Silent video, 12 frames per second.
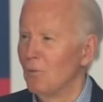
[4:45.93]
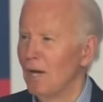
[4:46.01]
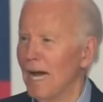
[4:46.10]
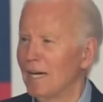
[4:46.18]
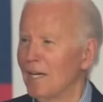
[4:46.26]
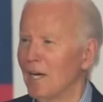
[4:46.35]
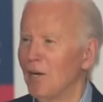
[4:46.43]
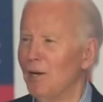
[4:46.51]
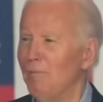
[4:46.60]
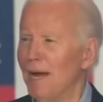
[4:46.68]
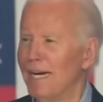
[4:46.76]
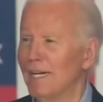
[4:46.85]
we had a little
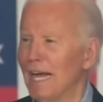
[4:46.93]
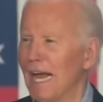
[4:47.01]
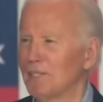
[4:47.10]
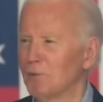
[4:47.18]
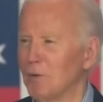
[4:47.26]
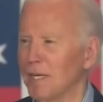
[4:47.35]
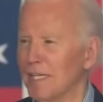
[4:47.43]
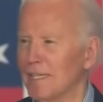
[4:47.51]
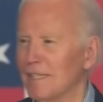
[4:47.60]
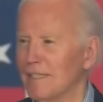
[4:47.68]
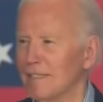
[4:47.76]
debate last week.